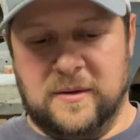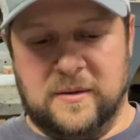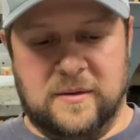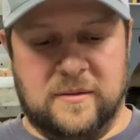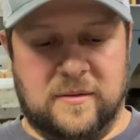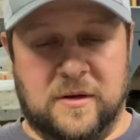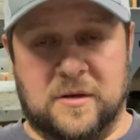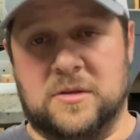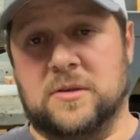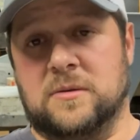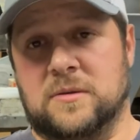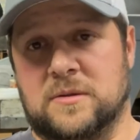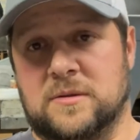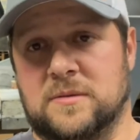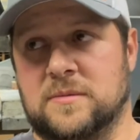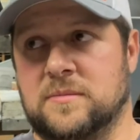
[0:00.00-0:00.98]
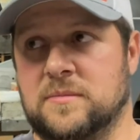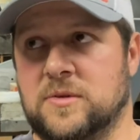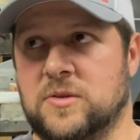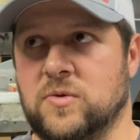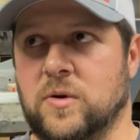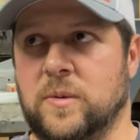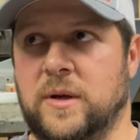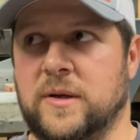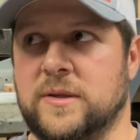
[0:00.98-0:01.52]
And too, it's
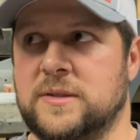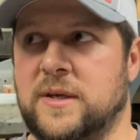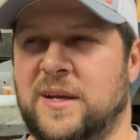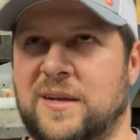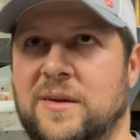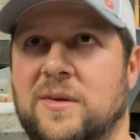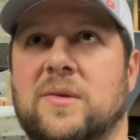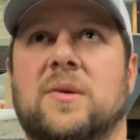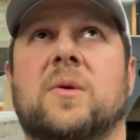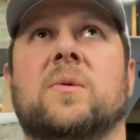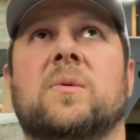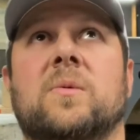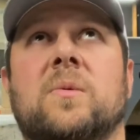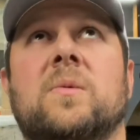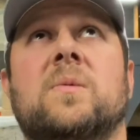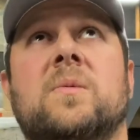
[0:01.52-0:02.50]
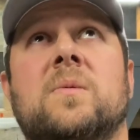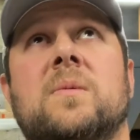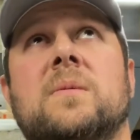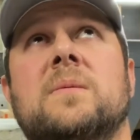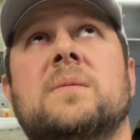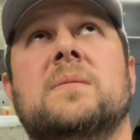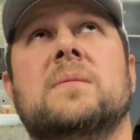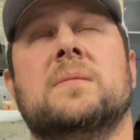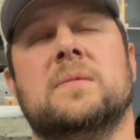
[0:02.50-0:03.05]
storming outside, and I don't know
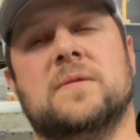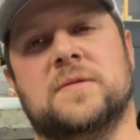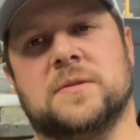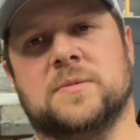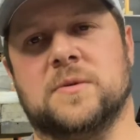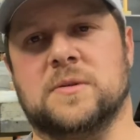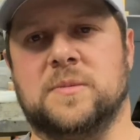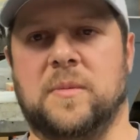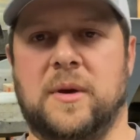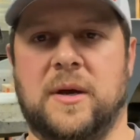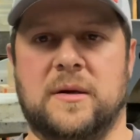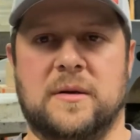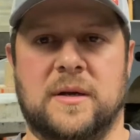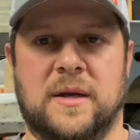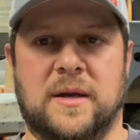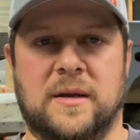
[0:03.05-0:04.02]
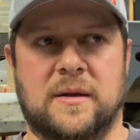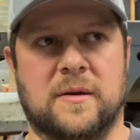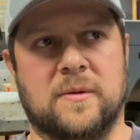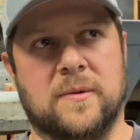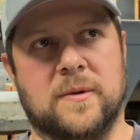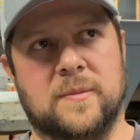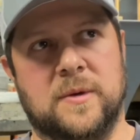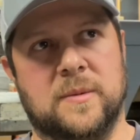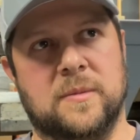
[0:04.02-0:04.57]
if it's supposed to be bad or not, and I don't want
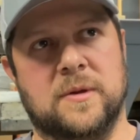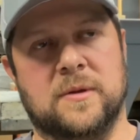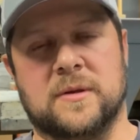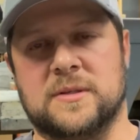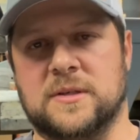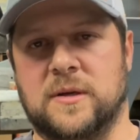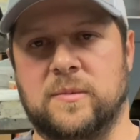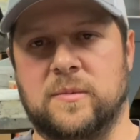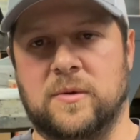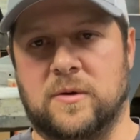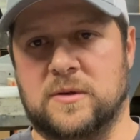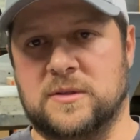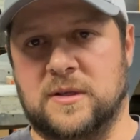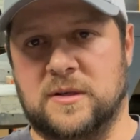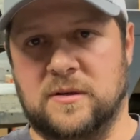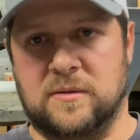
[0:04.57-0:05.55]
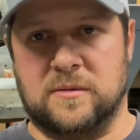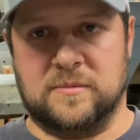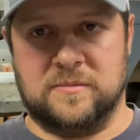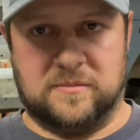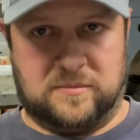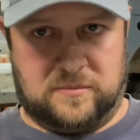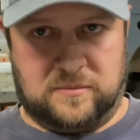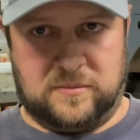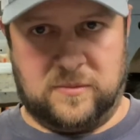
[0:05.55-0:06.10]
to be in the middle of something and all of a sudden
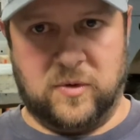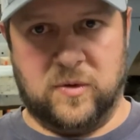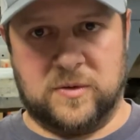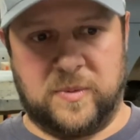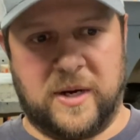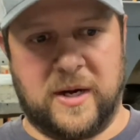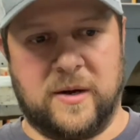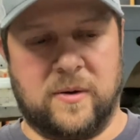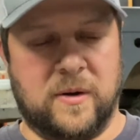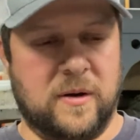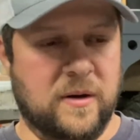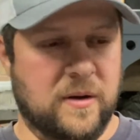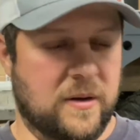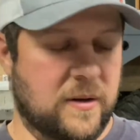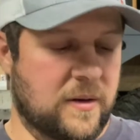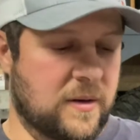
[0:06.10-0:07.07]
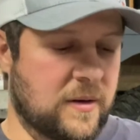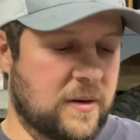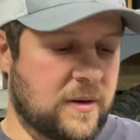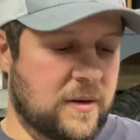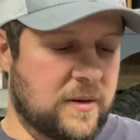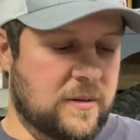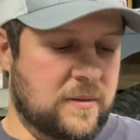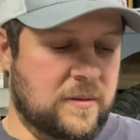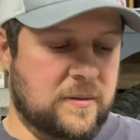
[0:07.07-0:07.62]
lose power.
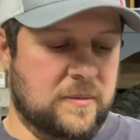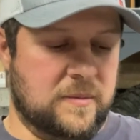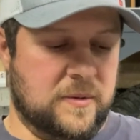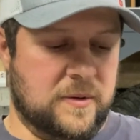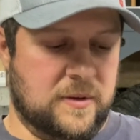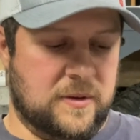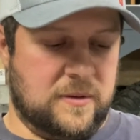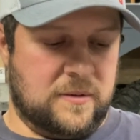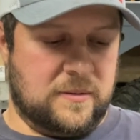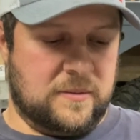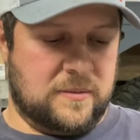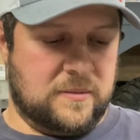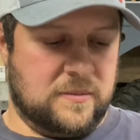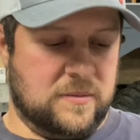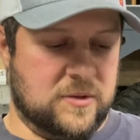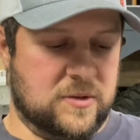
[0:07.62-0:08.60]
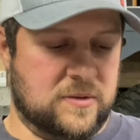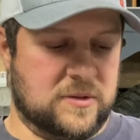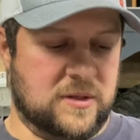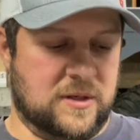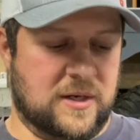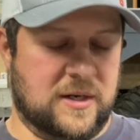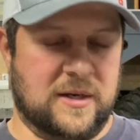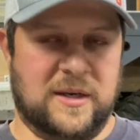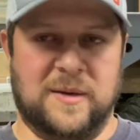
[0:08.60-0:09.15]
But so we're just gonna
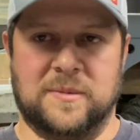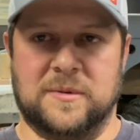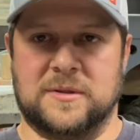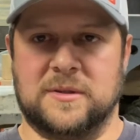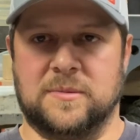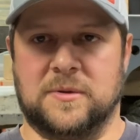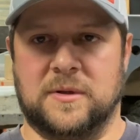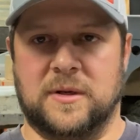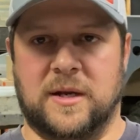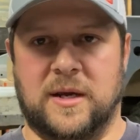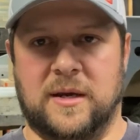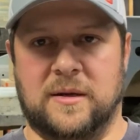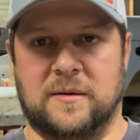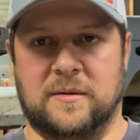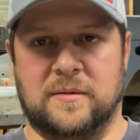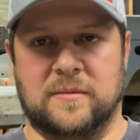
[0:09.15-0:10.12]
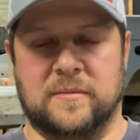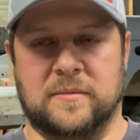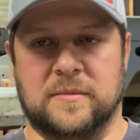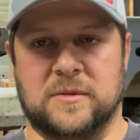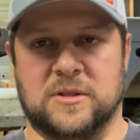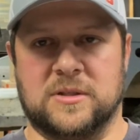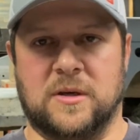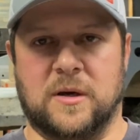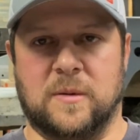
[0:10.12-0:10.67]
kind of keep it simple tonight and just
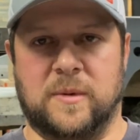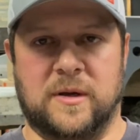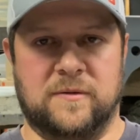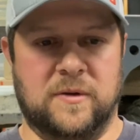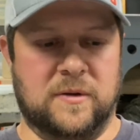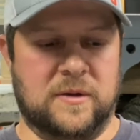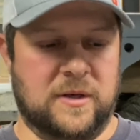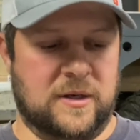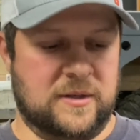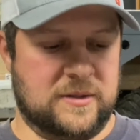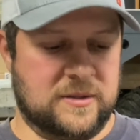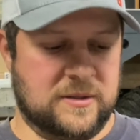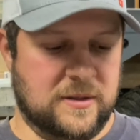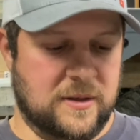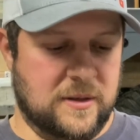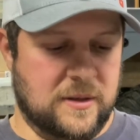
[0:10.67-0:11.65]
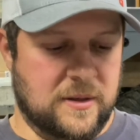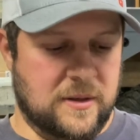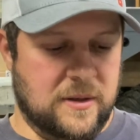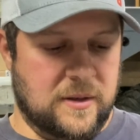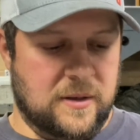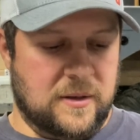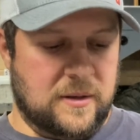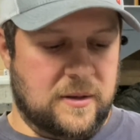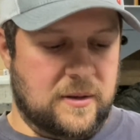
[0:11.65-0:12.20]
talk about a few things.
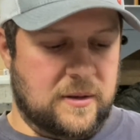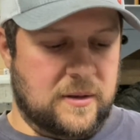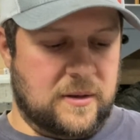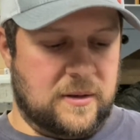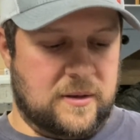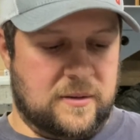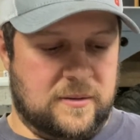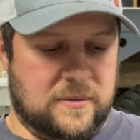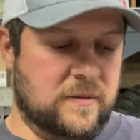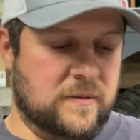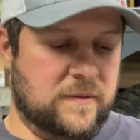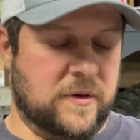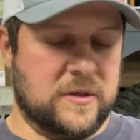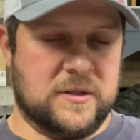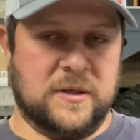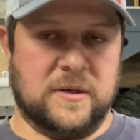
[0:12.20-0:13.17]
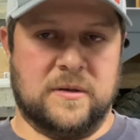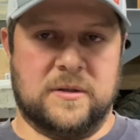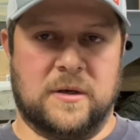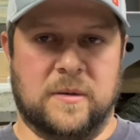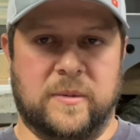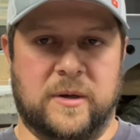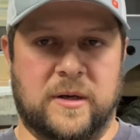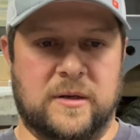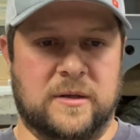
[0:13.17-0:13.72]
First thing I'll talk
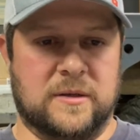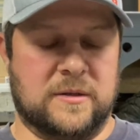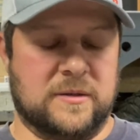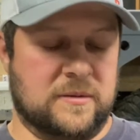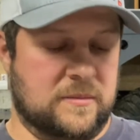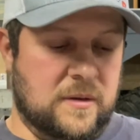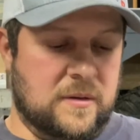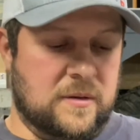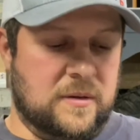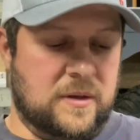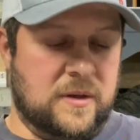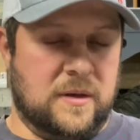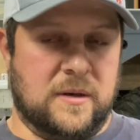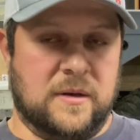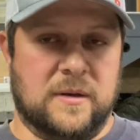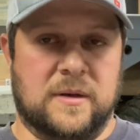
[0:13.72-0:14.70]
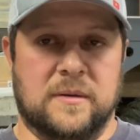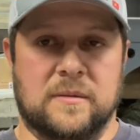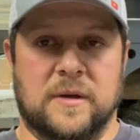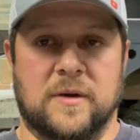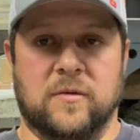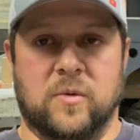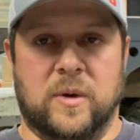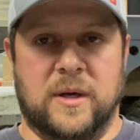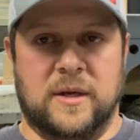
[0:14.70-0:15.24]
about is the
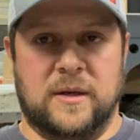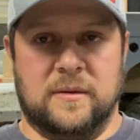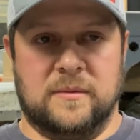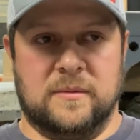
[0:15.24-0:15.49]
giveaway.